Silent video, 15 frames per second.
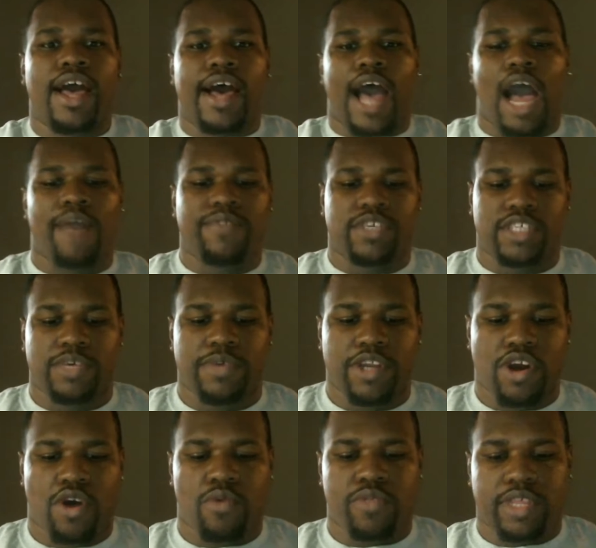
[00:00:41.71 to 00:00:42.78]
Obviously, we
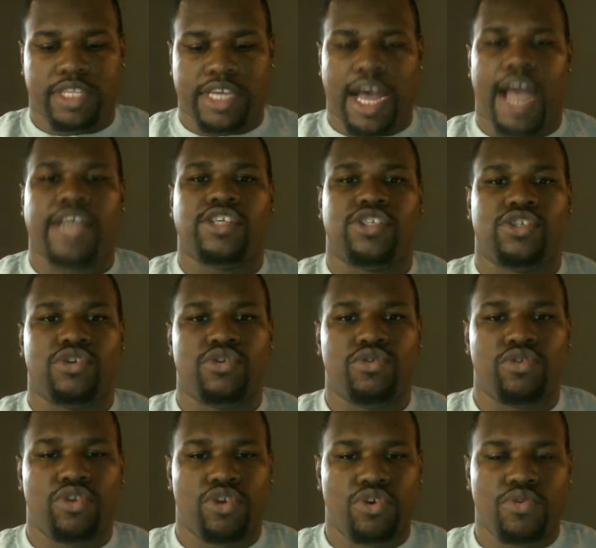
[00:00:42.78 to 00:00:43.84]
know the ties to
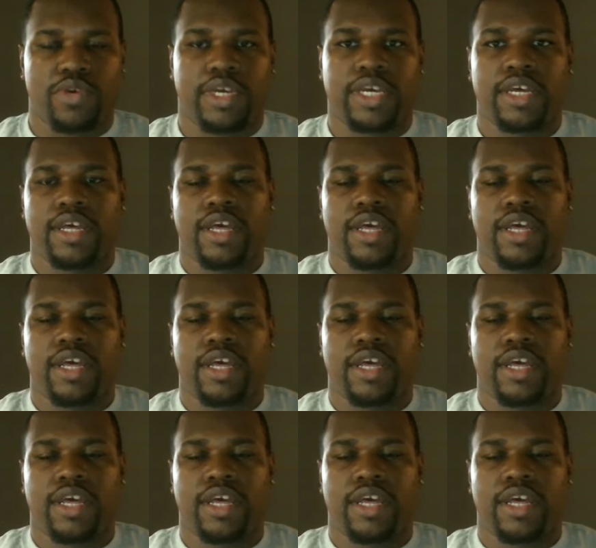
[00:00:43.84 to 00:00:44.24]
Luke,